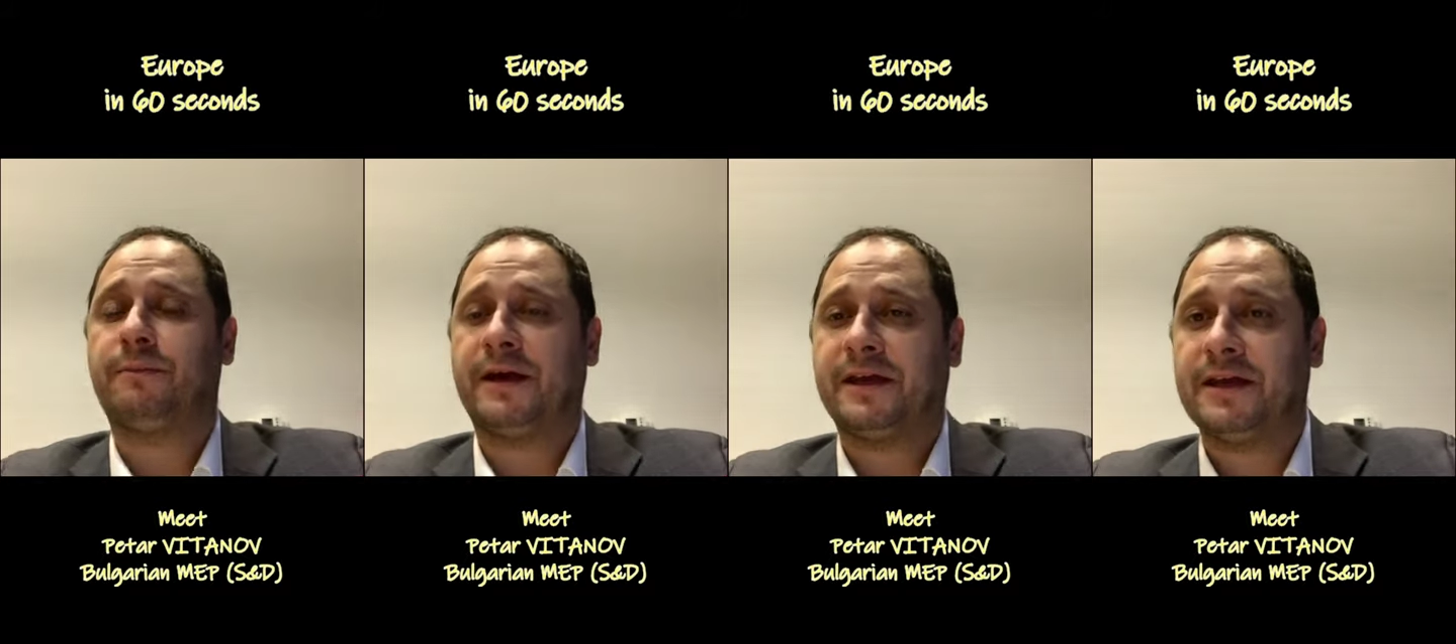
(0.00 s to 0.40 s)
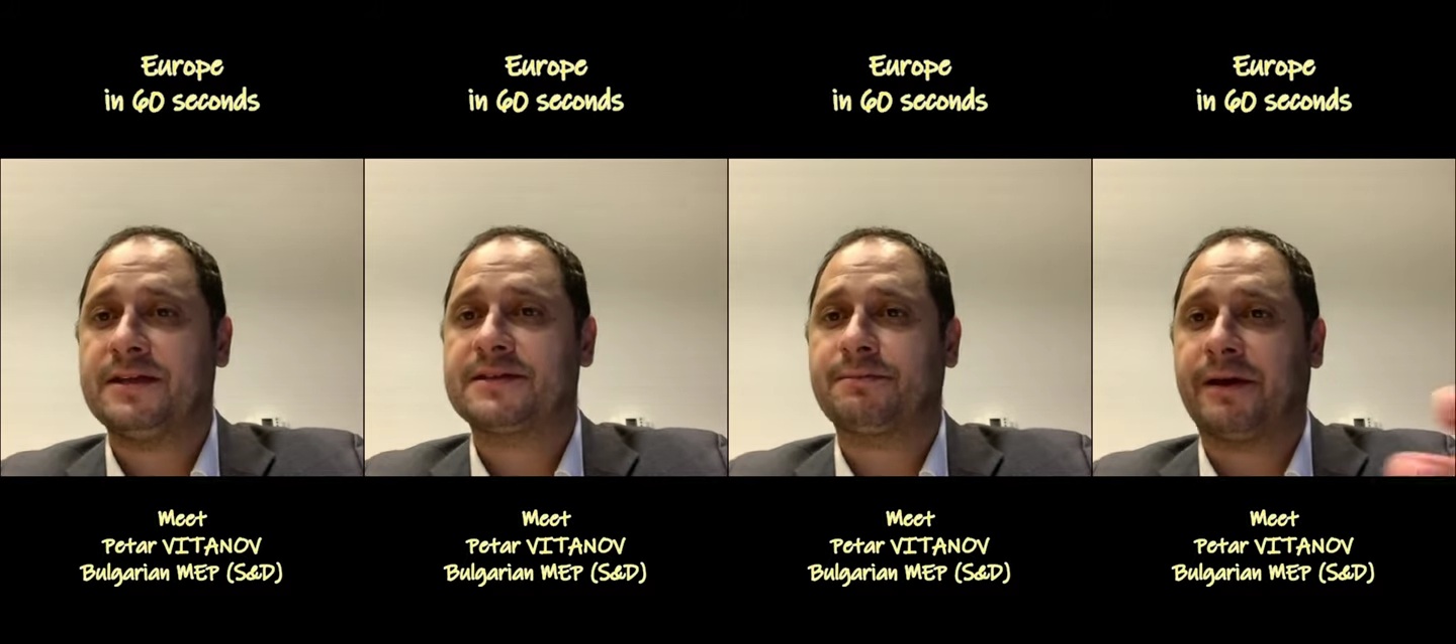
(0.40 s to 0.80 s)
my
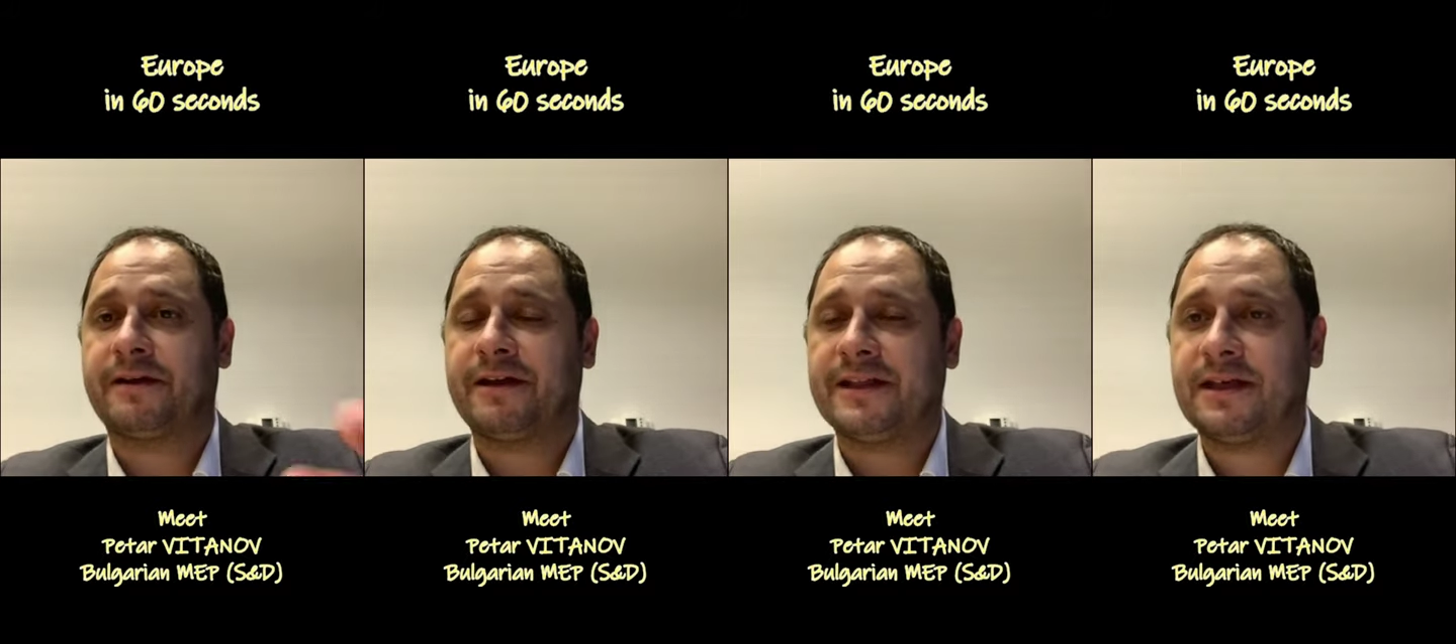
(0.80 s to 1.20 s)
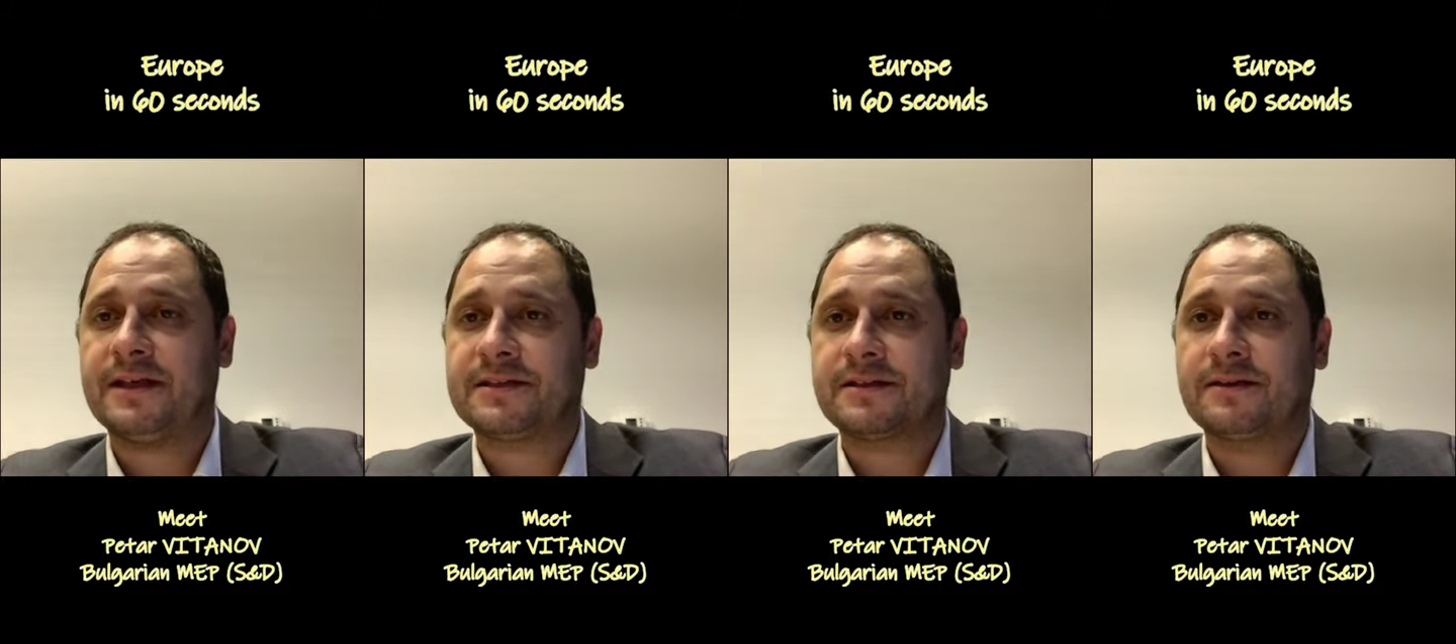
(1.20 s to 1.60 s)
kids, my
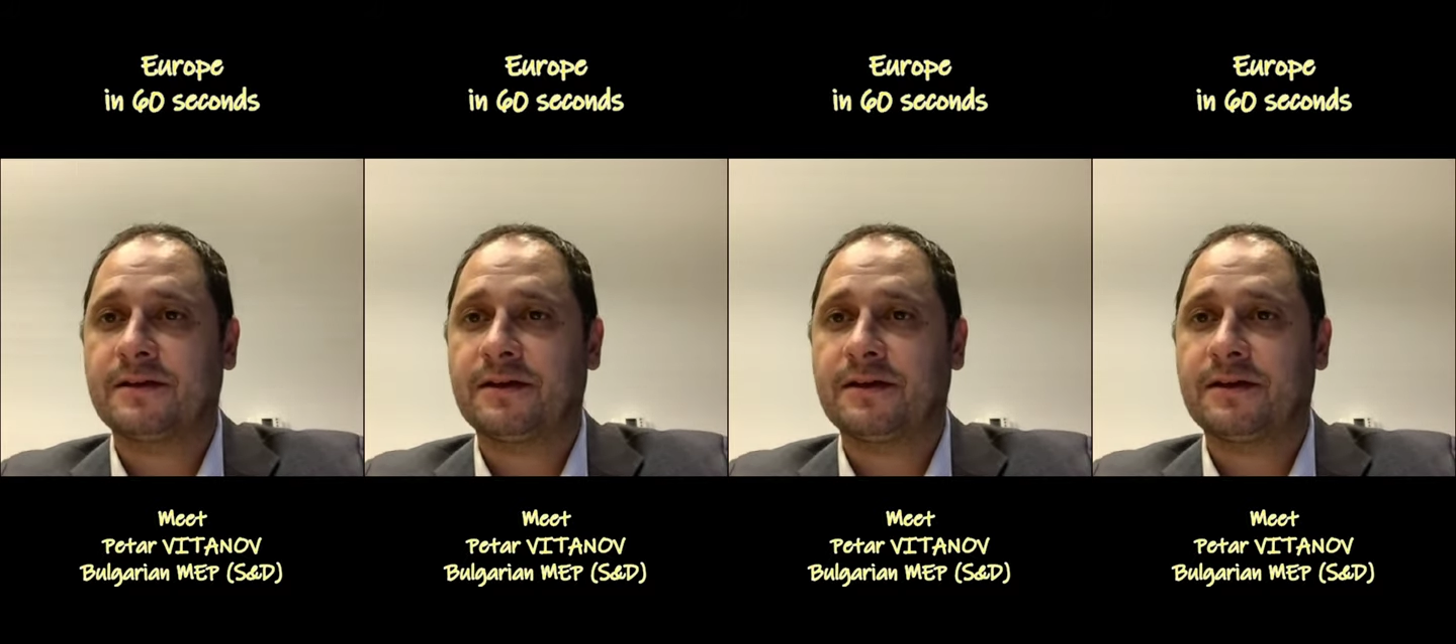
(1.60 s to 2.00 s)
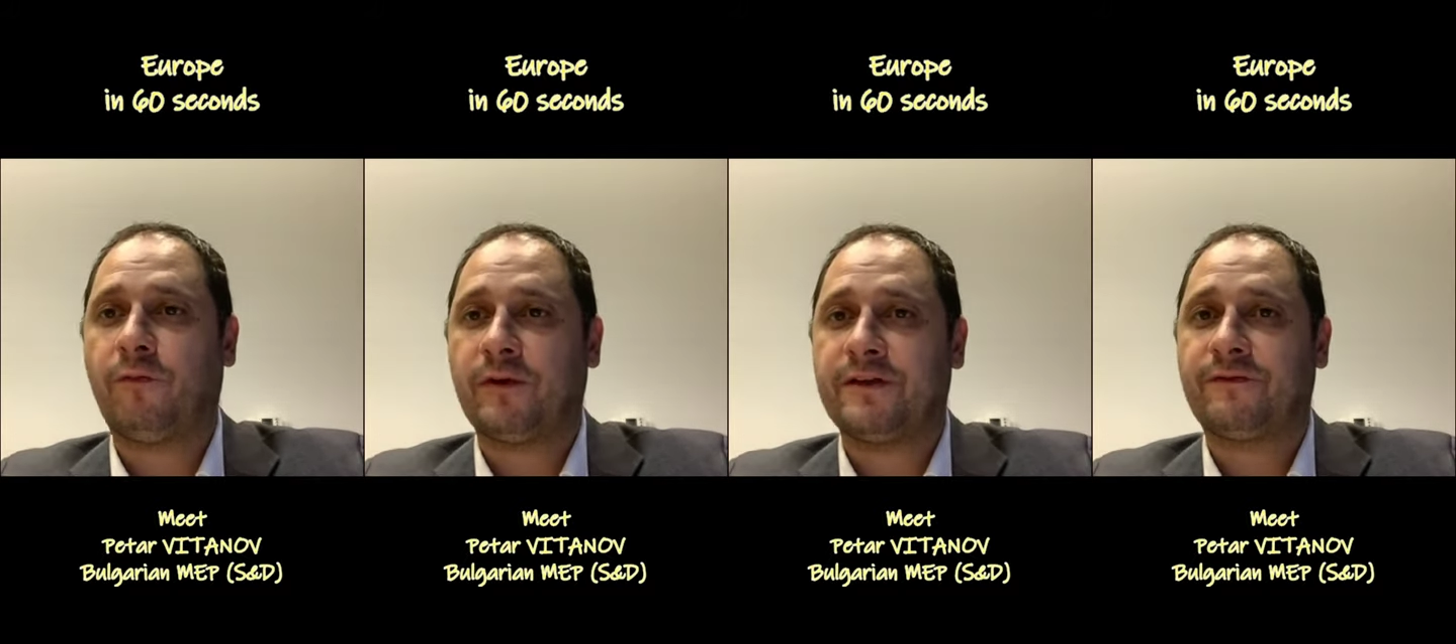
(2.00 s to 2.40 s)
grandkids,
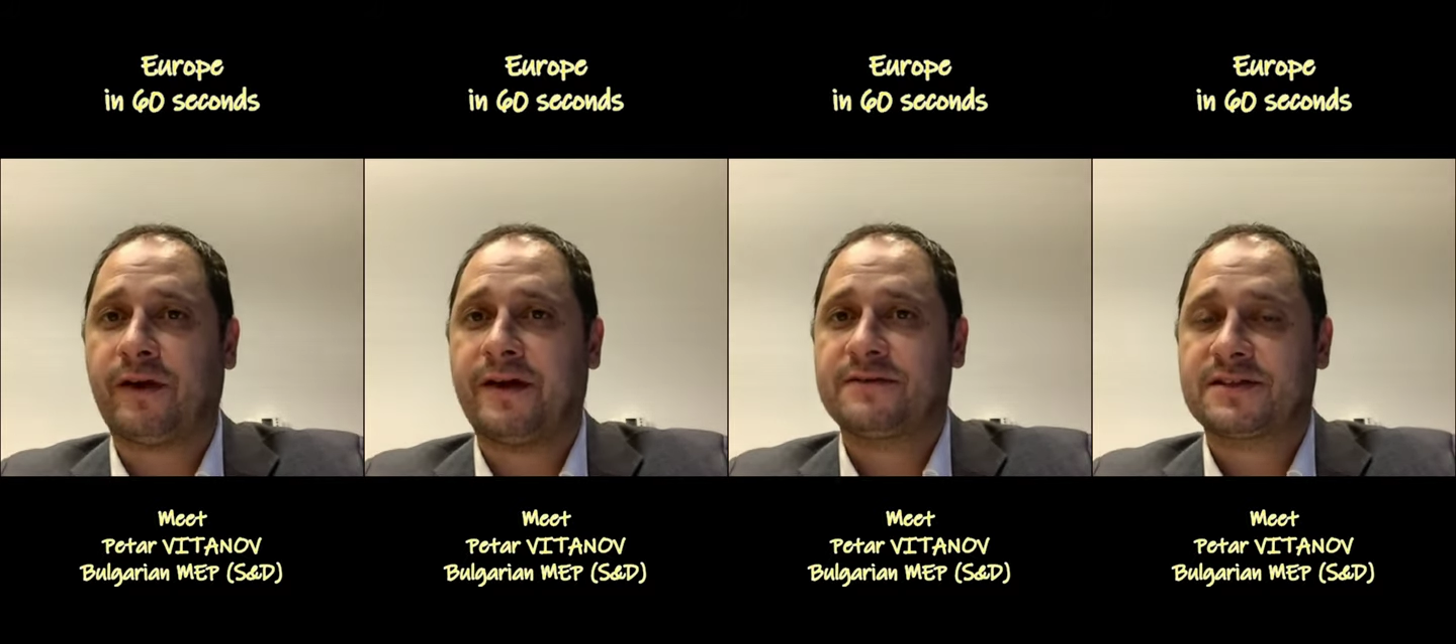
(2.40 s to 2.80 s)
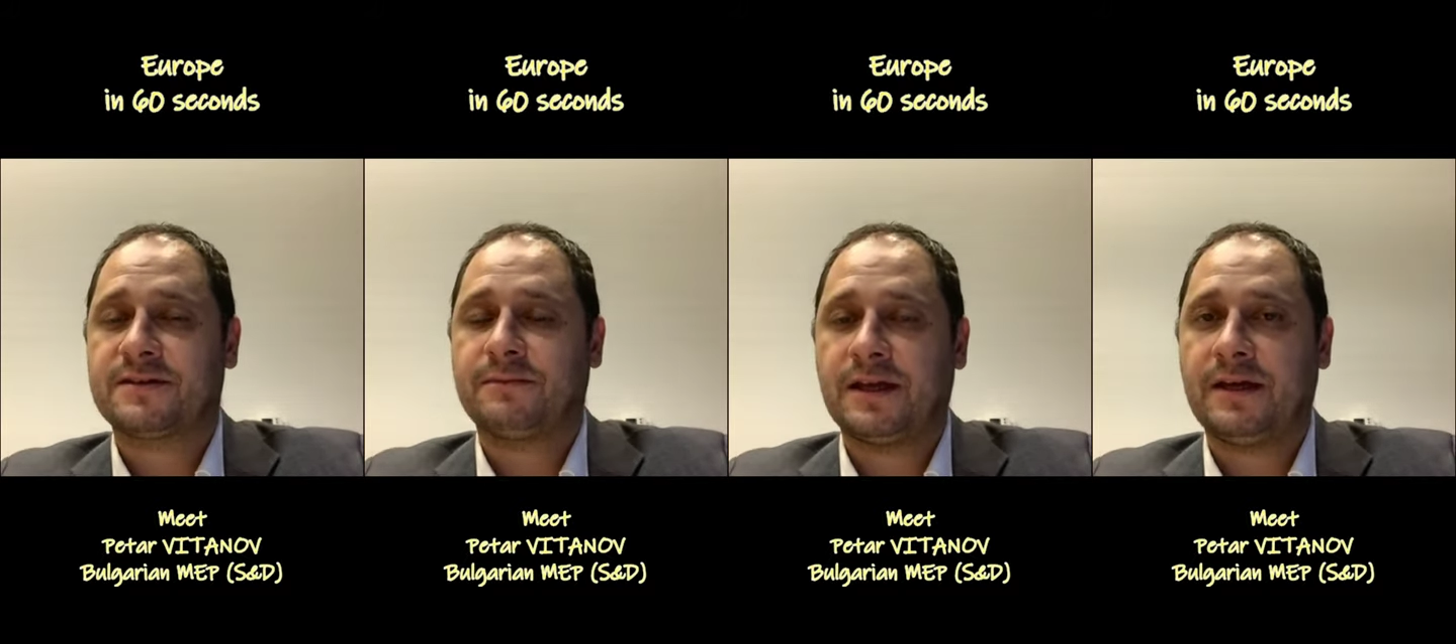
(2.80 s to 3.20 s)
hopefully if I have
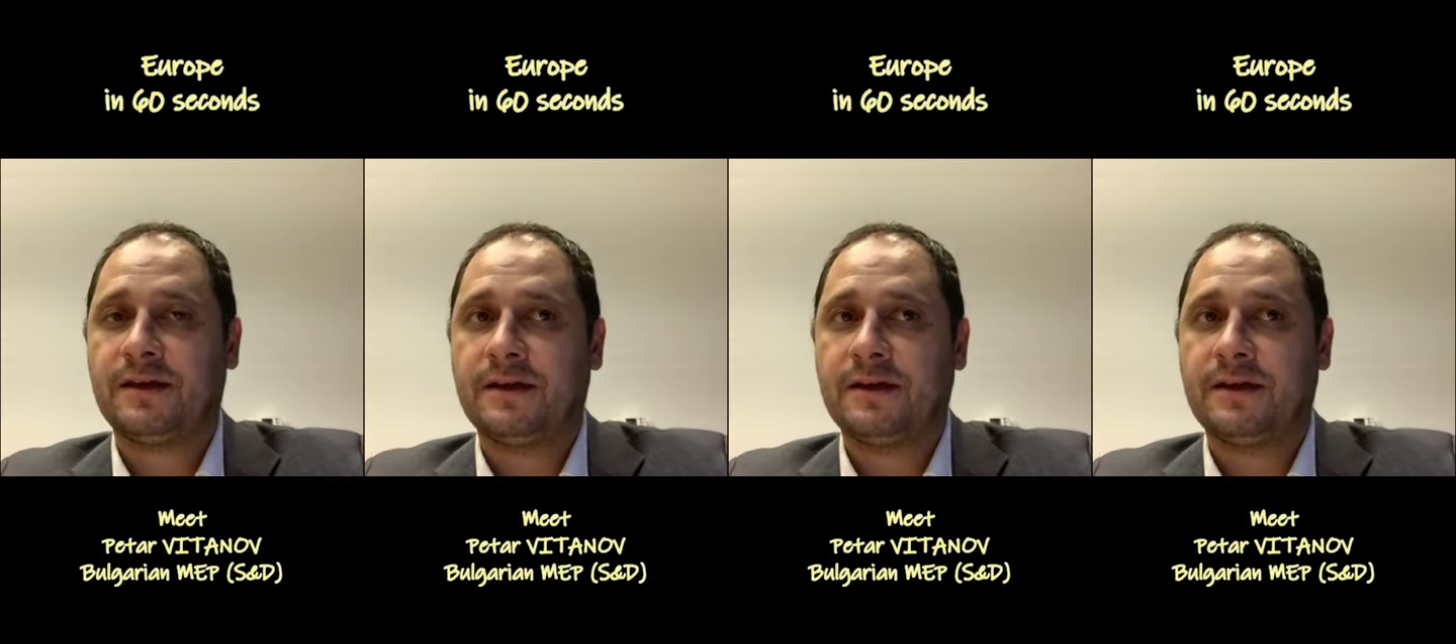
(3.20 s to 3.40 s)
someday,